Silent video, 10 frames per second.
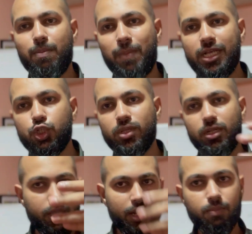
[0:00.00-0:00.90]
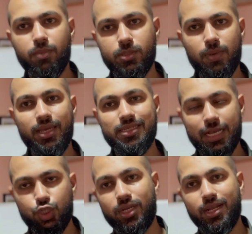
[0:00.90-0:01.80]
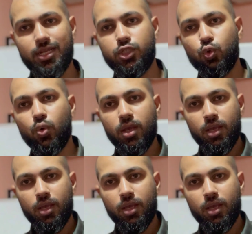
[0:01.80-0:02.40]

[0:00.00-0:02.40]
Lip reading: make sure that impulse buy is actually connected to,